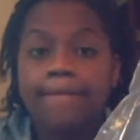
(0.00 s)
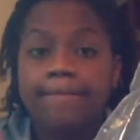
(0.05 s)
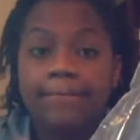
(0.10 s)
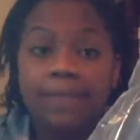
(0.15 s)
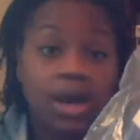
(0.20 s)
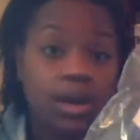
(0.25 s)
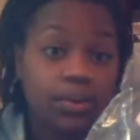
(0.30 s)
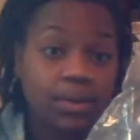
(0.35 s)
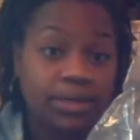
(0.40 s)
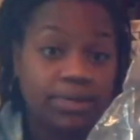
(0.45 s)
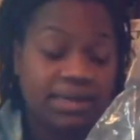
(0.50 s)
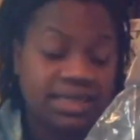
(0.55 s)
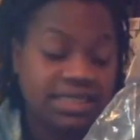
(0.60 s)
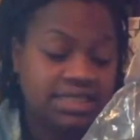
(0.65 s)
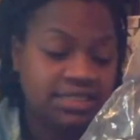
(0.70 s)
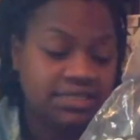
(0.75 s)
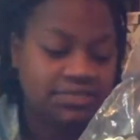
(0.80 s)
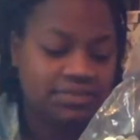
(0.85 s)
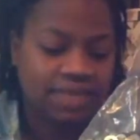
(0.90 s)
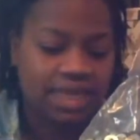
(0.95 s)
bought wick
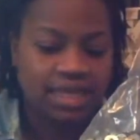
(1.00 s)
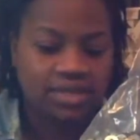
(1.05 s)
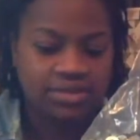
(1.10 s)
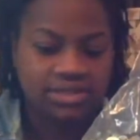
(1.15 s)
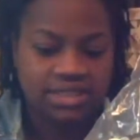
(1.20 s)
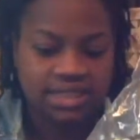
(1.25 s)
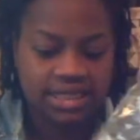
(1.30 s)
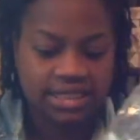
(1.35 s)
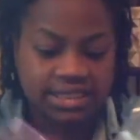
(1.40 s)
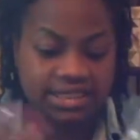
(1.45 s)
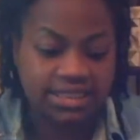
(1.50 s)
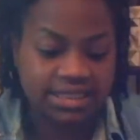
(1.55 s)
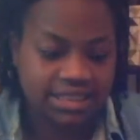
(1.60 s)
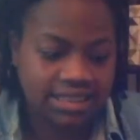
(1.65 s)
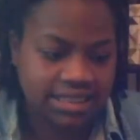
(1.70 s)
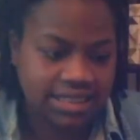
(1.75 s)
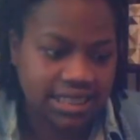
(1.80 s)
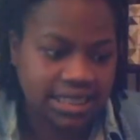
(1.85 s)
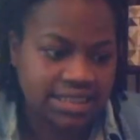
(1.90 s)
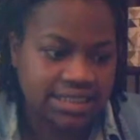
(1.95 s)
bases from Candle Science,
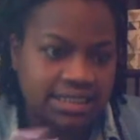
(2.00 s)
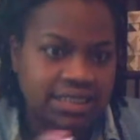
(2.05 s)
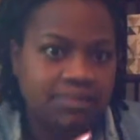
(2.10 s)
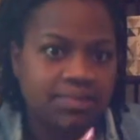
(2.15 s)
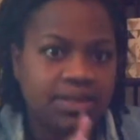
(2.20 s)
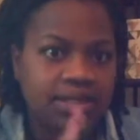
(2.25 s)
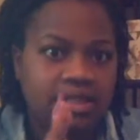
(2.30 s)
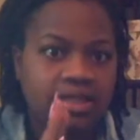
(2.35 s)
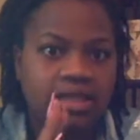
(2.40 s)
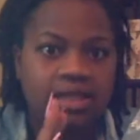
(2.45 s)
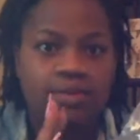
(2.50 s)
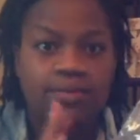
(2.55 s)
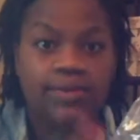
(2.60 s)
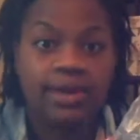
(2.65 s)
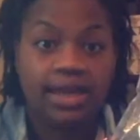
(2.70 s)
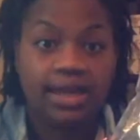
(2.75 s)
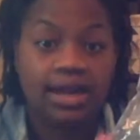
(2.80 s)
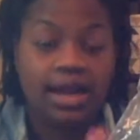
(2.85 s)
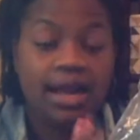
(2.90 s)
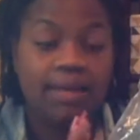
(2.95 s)
since that is typically
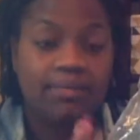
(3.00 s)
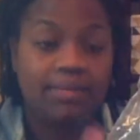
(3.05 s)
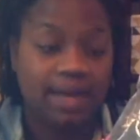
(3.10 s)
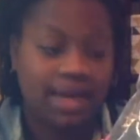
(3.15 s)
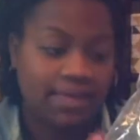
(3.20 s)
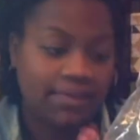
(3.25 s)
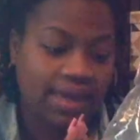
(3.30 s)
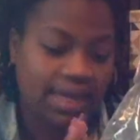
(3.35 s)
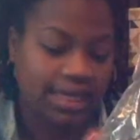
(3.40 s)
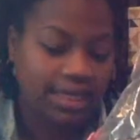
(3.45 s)
where I buy my